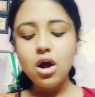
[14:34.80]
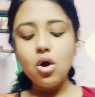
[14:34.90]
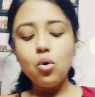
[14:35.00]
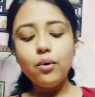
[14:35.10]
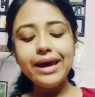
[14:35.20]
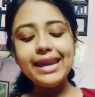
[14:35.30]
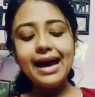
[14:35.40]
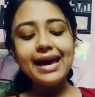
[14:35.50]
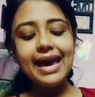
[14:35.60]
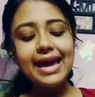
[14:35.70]
When
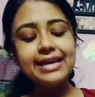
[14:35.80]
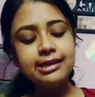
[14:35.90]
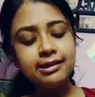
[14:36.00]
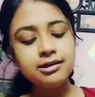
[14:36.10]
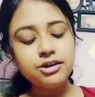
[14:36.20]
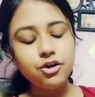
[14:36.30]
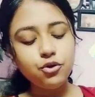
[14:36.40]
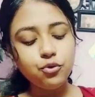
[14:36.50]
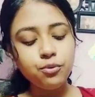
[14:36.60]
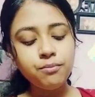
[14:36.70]
I entered the
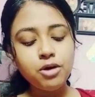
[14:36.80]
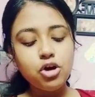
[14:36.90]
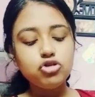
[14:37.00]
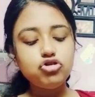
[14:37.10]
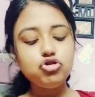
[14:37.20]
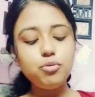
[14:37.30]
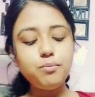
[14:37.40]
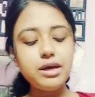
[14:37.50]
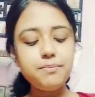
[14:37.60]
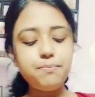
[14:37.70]
room,
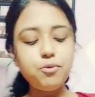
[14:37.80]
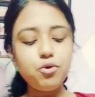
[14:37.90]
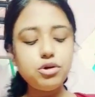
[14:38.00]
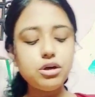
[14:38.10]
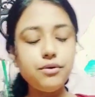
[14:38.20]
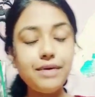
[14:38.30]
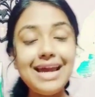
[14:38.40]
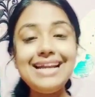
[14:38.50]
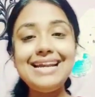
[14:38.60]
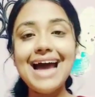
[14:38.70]
Suman put
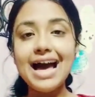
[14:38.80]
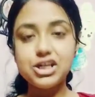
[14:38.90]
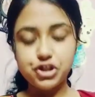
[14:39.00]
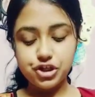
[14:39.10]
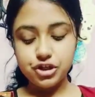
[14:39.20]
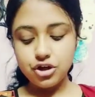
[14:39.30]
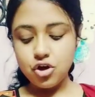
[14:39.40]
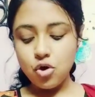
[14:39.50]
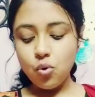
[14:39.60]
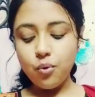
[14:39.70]
away dash.
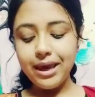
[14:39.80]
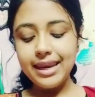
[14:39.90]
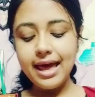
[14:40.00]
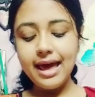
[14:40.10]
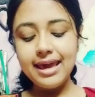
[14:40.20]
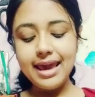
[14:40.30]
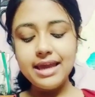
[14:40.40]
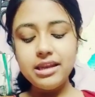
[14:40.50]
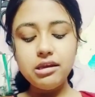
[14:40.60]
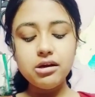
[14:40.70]
When I
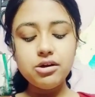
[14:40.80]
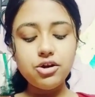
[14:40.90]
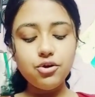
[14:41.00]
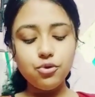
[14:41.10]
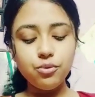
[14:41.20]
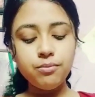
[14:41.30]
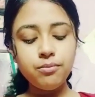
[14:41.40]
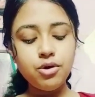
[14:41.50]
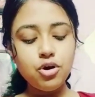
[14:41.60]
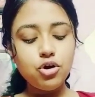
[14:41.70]
entered the room,
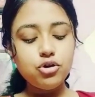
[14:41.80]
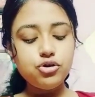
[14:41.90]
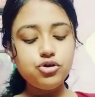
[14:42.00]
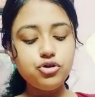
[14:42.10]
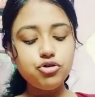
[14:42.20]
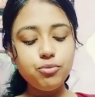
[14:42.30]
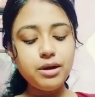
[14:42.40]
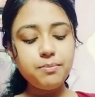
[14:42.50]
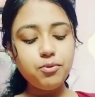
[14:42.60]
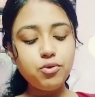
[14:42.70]

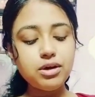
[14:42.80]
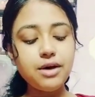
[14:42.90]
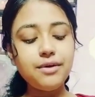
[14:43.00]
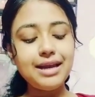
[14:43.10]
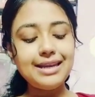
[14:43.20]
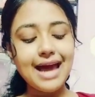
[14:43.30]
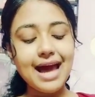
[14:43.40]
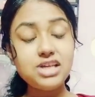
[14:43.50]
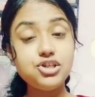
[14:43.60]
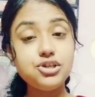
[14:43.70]
Suman put away
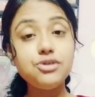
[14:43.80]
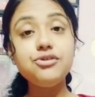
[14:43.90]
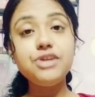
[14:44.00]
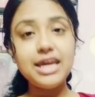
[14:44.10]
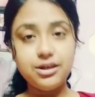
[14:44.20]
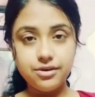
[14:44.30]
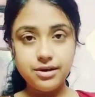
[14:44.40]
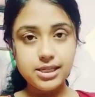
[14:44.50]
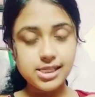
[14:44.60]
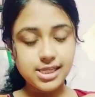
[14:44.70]
dash read
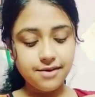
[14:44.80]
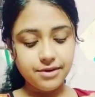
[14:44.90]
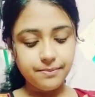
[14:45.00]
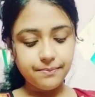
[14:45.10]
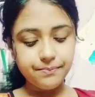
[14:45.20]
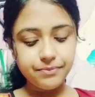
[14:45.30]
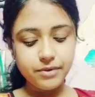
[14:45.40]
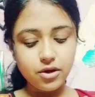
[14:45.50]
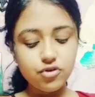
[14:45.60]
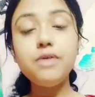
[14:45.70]
is given.
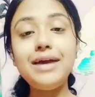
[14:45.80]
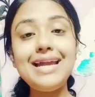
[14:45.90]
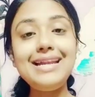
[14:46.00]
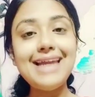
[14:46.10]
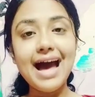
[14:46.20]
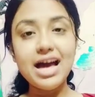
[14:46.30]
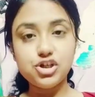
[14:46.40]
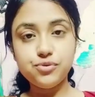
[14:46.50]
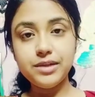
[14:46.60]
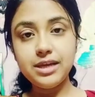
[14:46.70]
So a
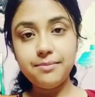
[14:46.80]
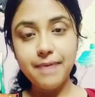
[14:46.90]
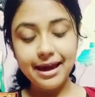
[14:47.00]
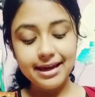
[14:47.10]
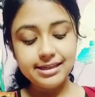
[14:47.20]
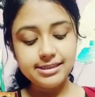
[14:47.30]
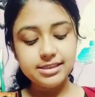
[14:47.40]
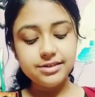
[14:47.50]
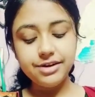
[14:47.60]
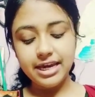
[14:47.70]
dash within bracket
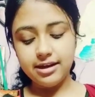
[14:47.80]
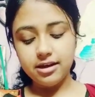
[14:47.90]
it's read.